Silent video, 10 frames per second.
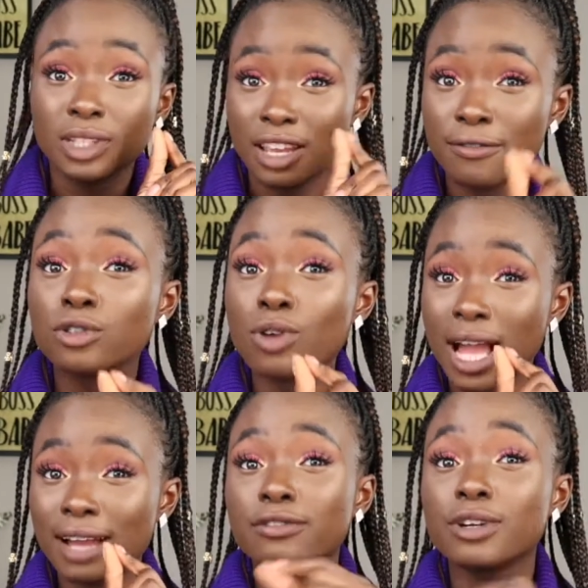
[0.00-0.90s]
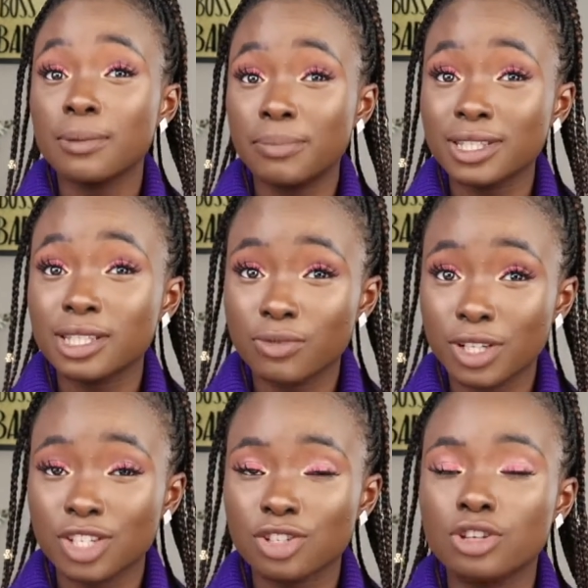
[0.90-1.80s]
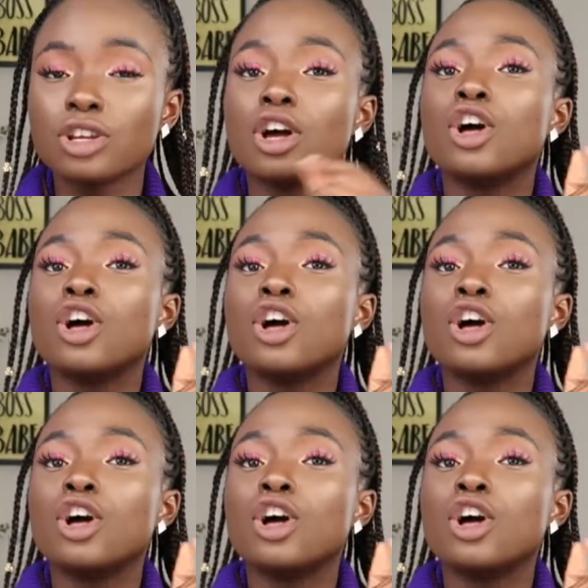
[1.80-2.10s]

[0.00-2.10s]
even though I have a business registered.